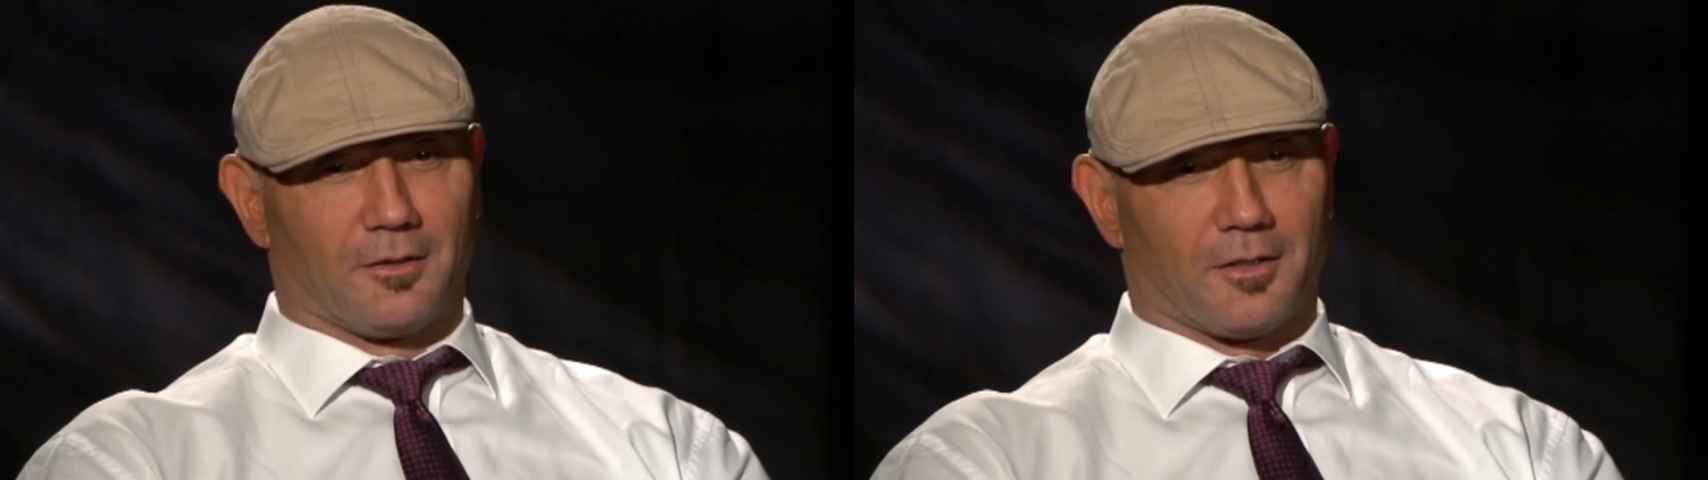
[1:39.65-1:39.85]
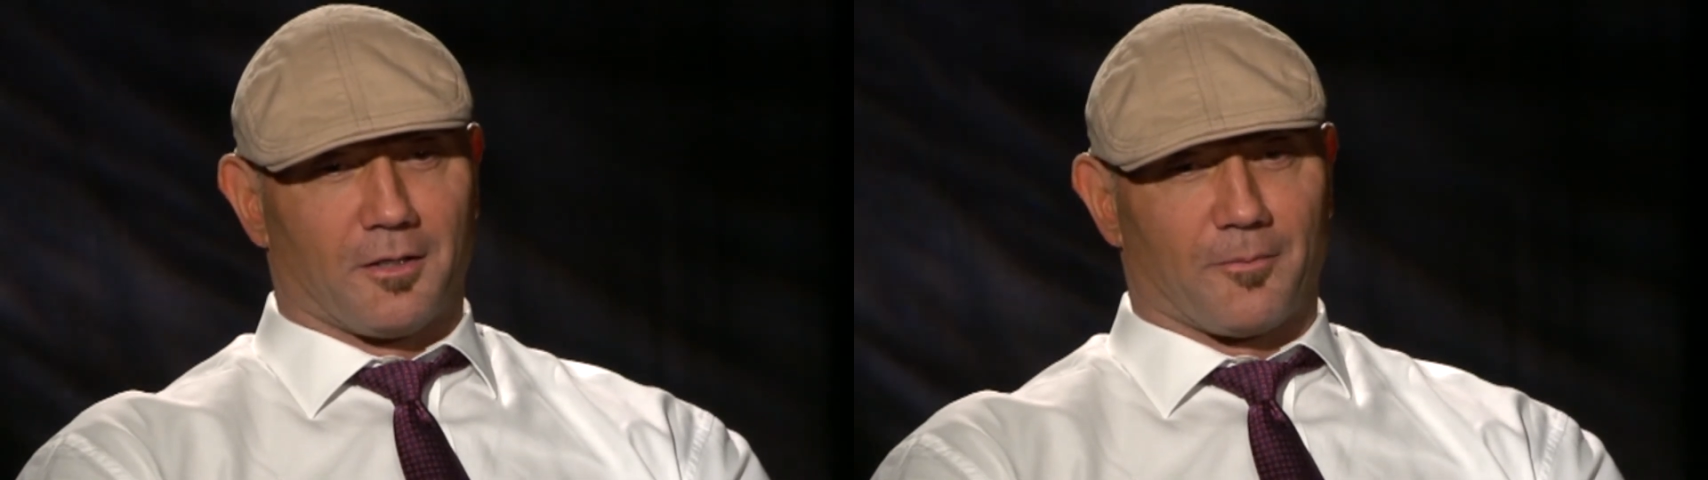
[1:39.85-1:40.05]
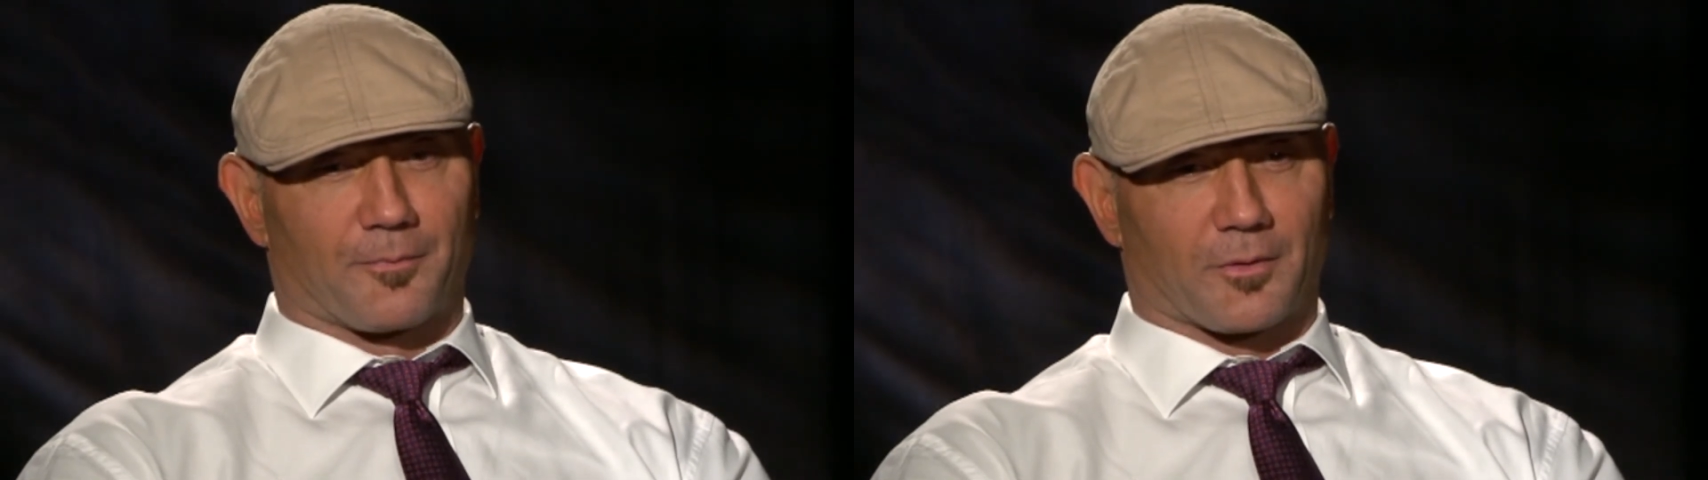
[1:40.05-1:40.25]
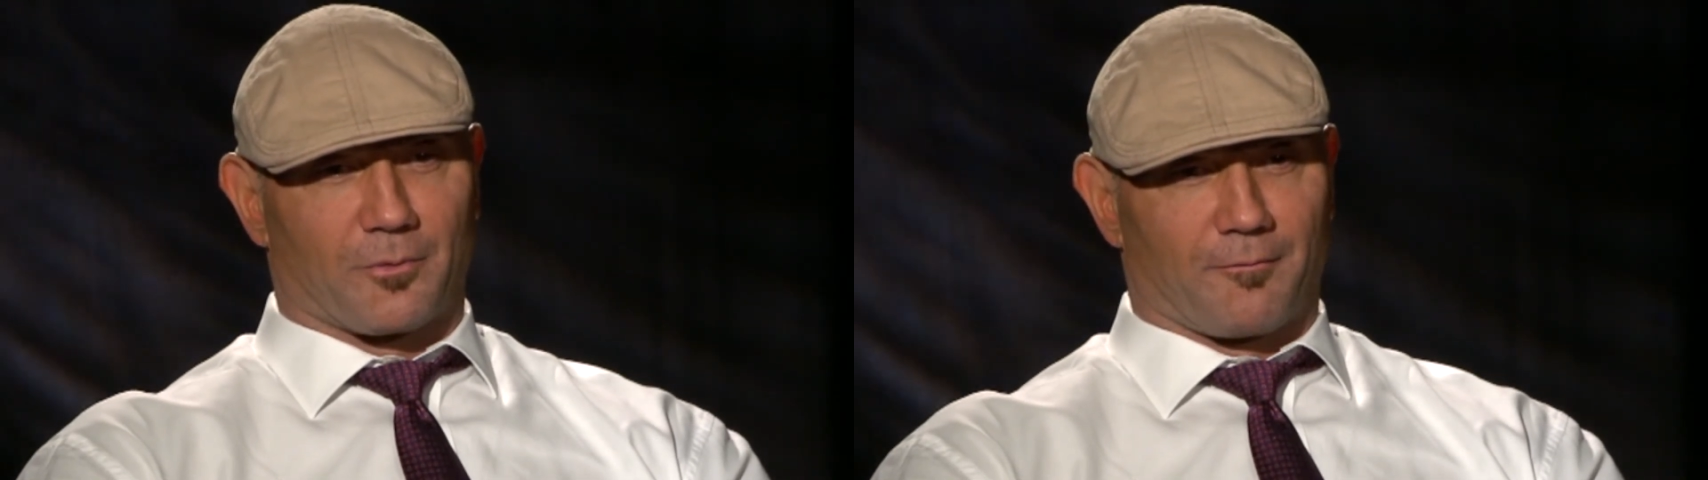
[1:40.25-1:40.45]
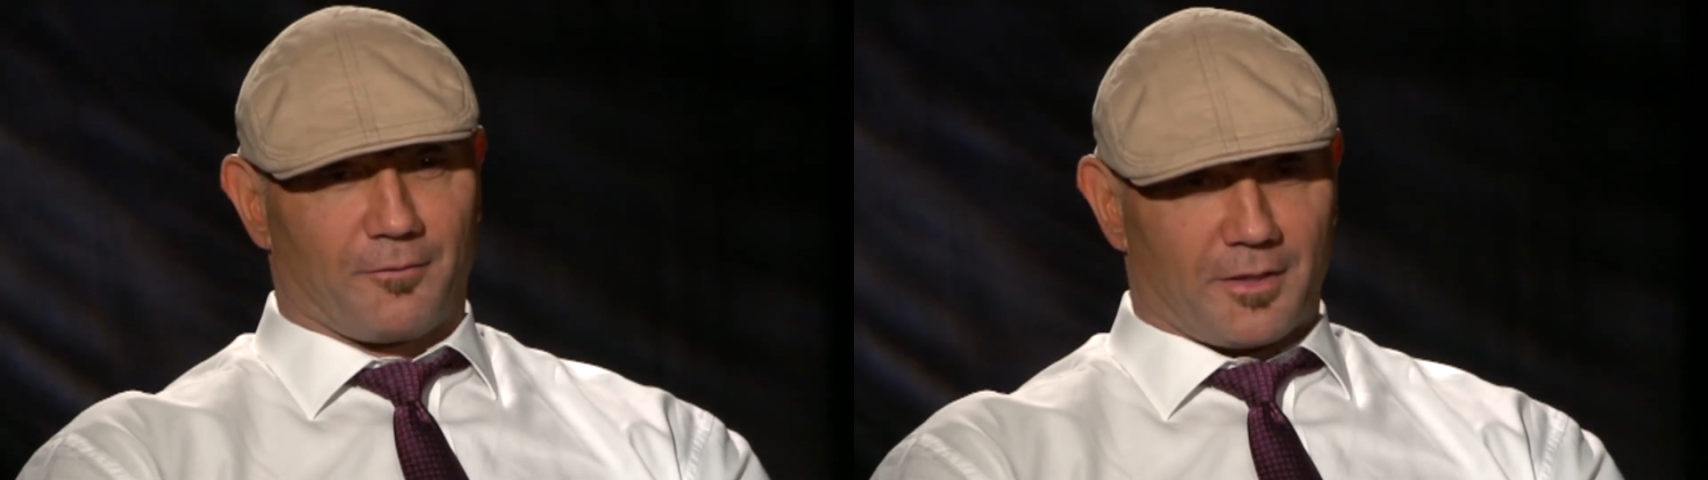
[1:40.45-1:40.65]
um,
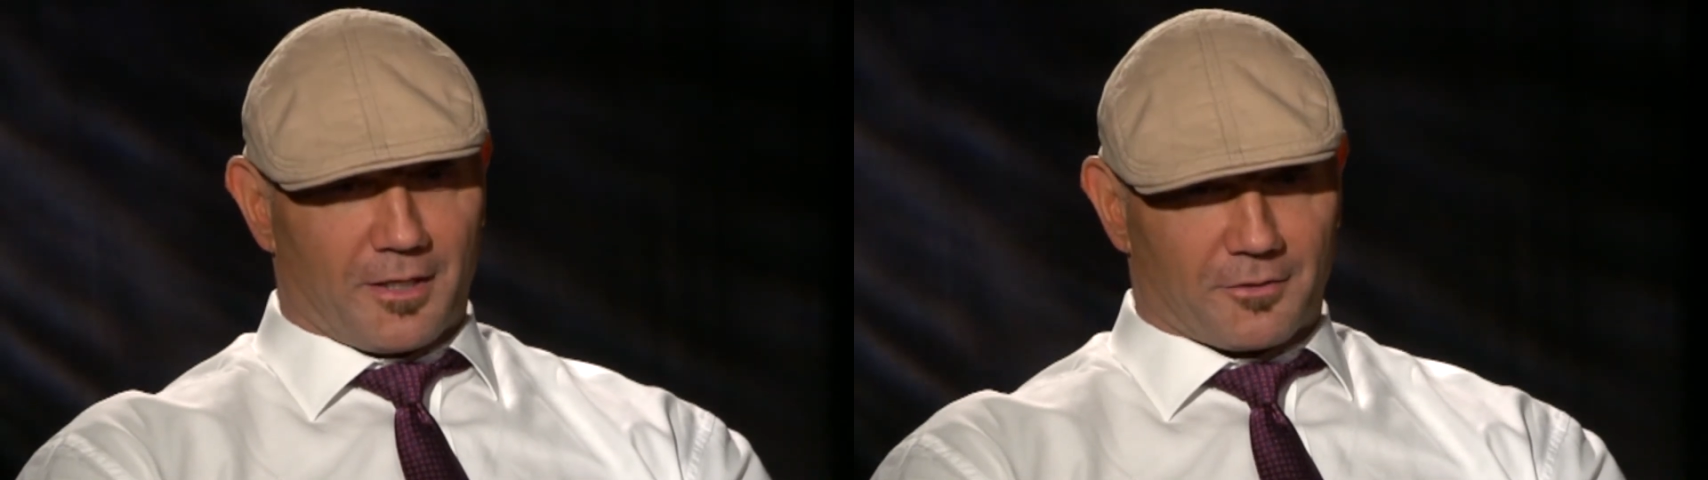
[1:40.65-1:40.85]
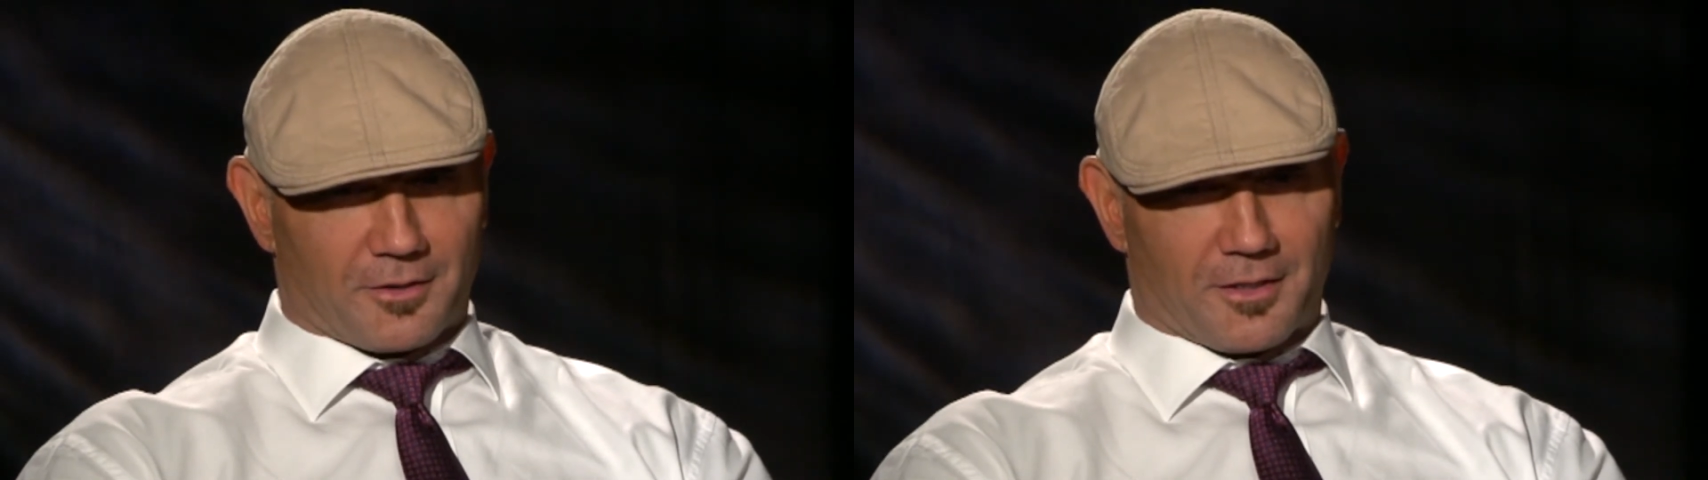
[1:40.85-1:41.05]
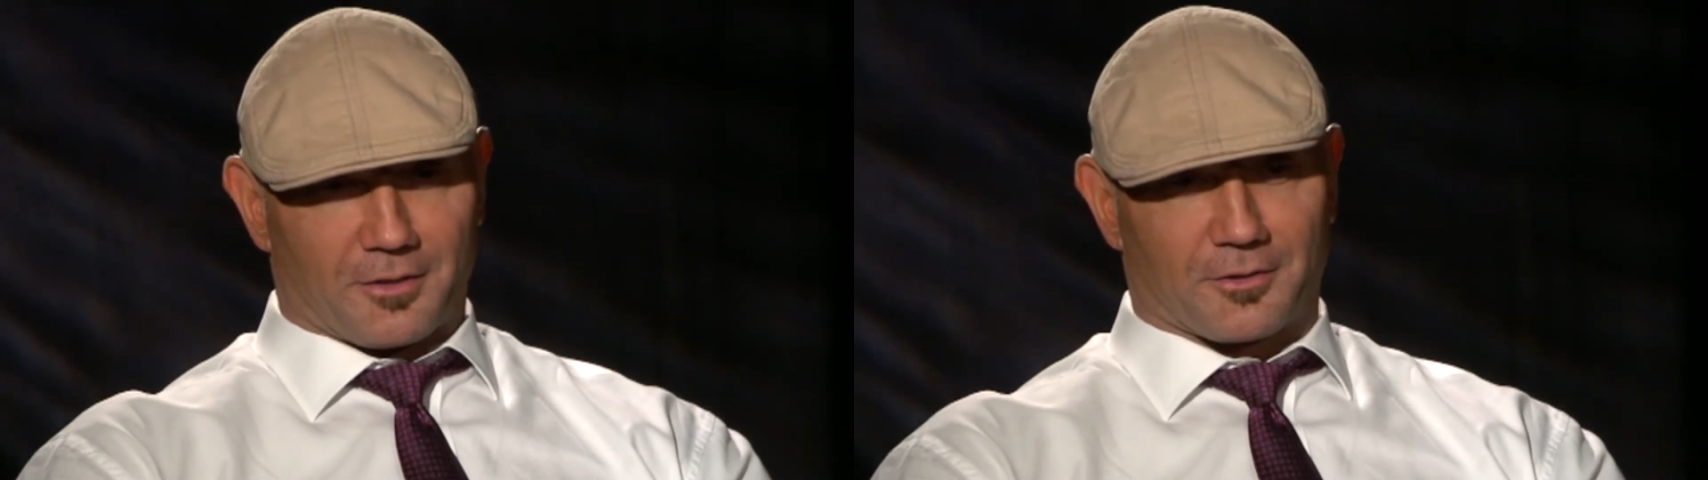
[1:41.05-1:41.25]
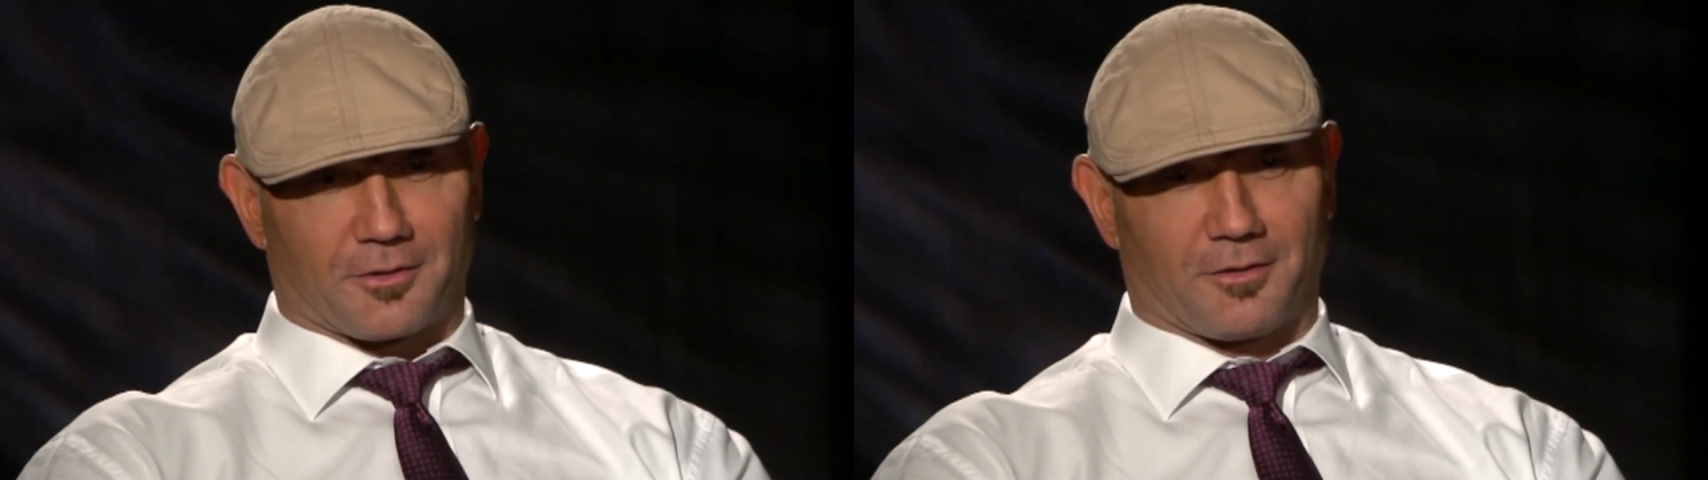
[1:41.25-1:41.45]
with VHS